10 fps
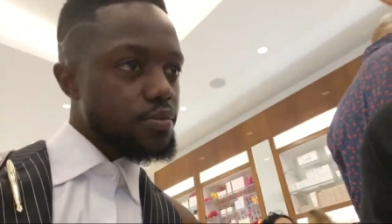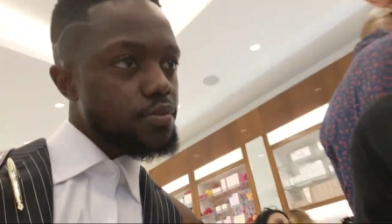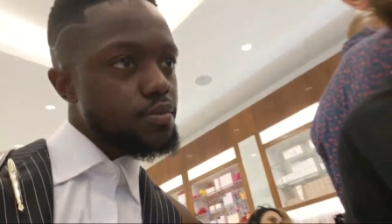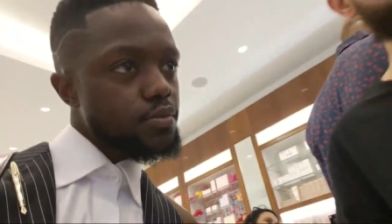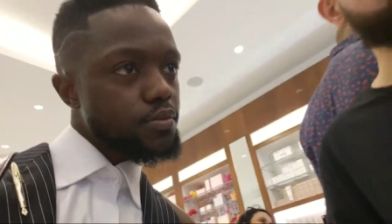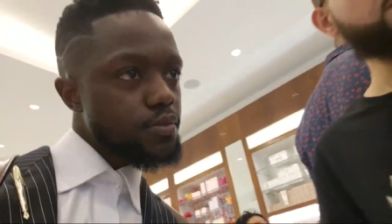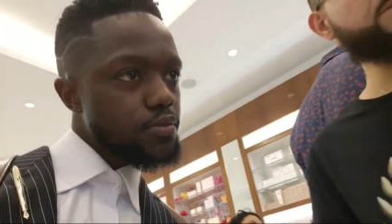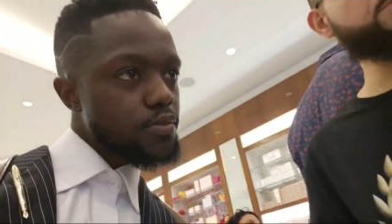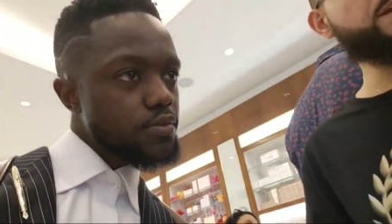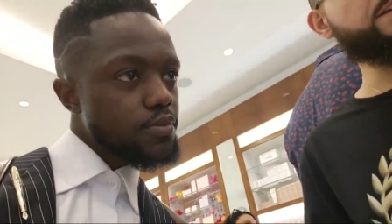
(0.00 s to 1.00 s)

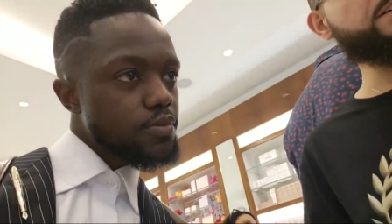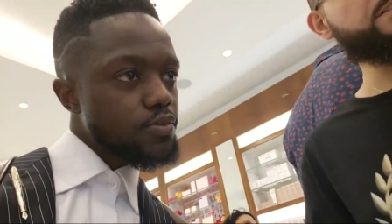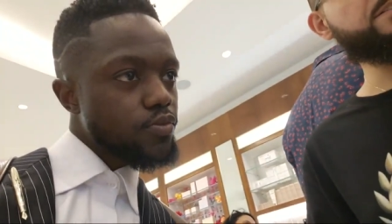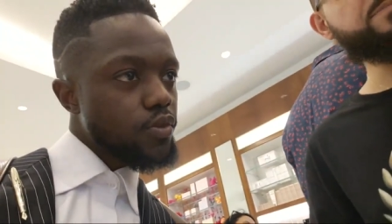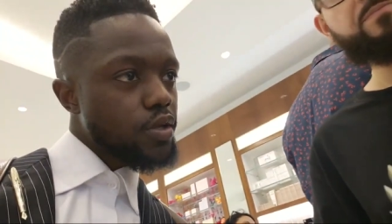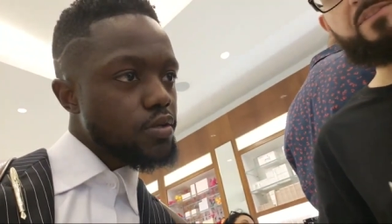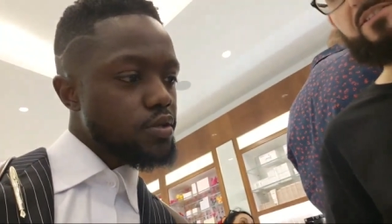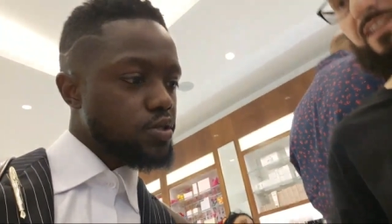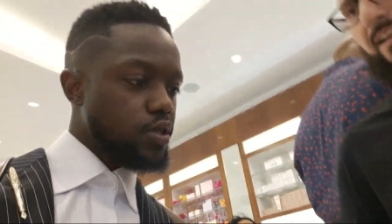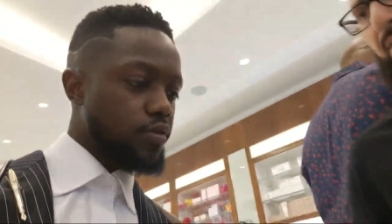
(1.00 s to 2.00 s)
saffron rare.
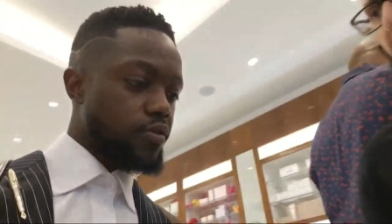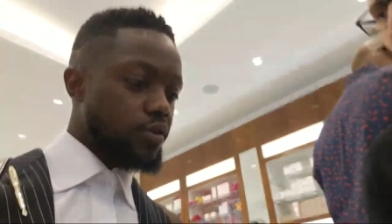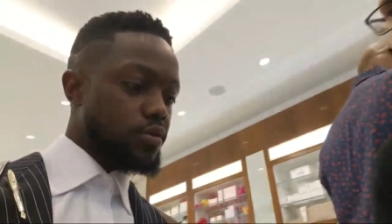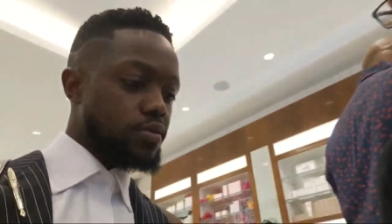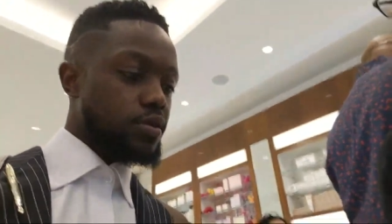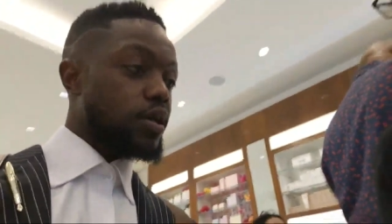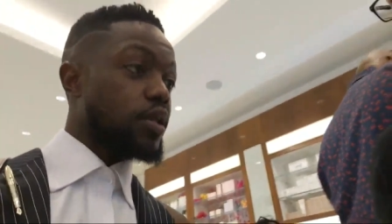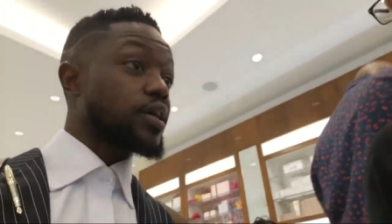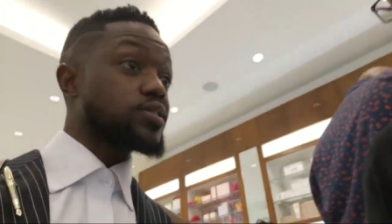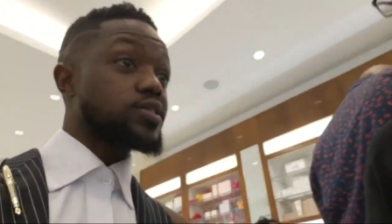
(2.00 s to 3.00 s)
Does it have like a Tuscan
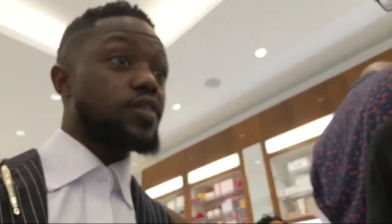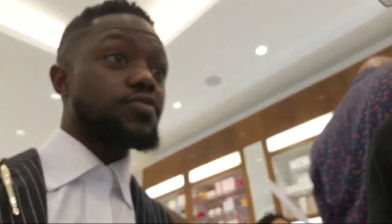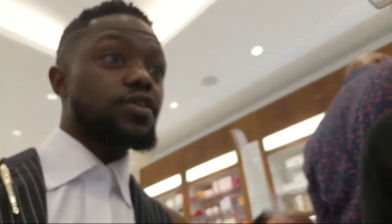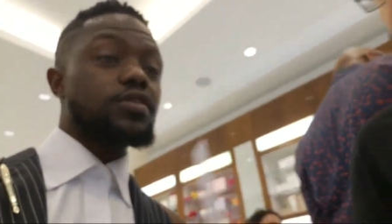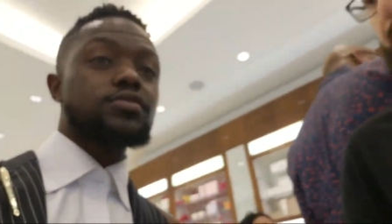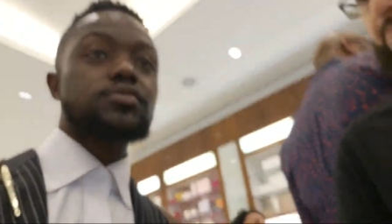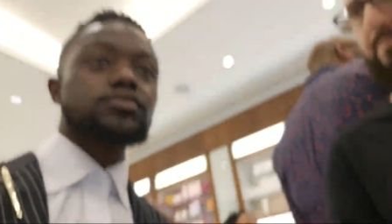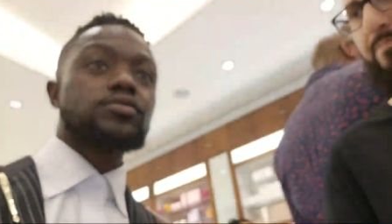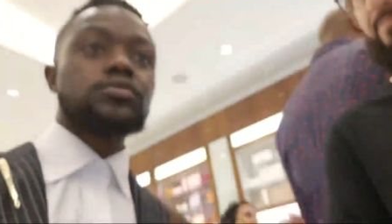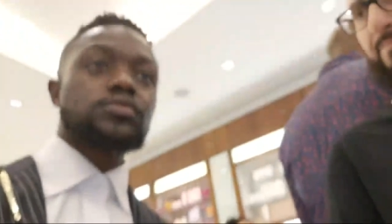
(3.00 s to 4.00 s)
leather vibe?
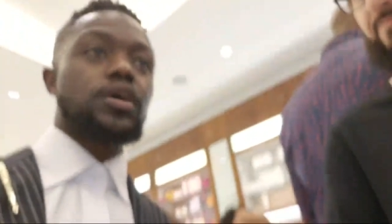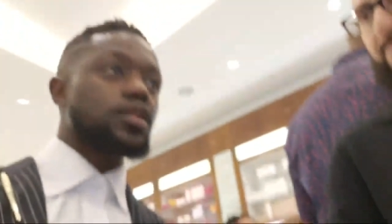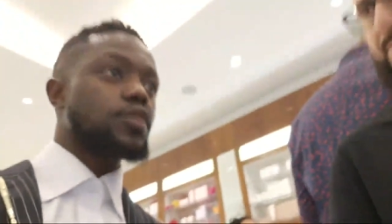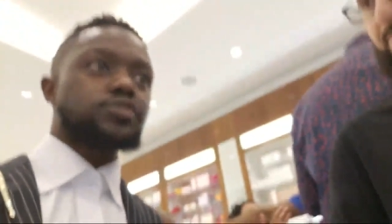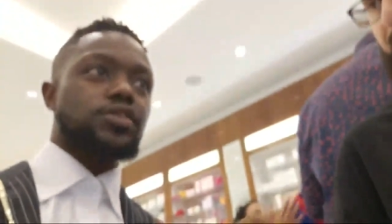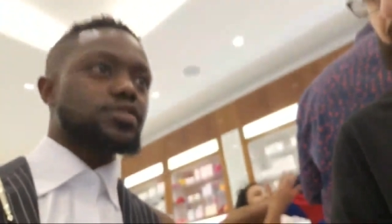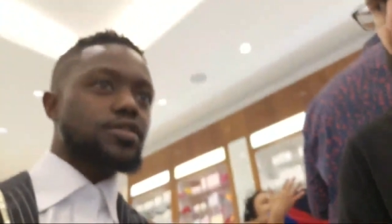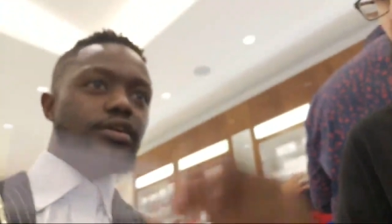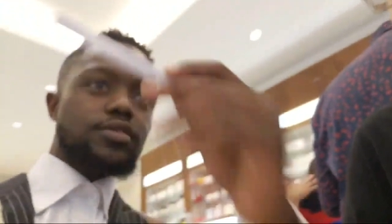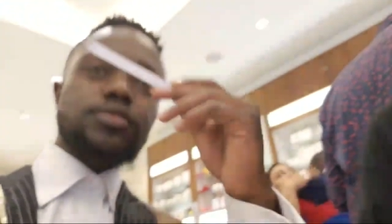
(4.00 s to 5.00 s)
I love
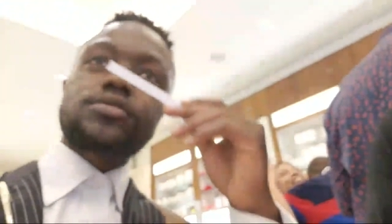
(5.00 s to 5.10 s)
Tuscan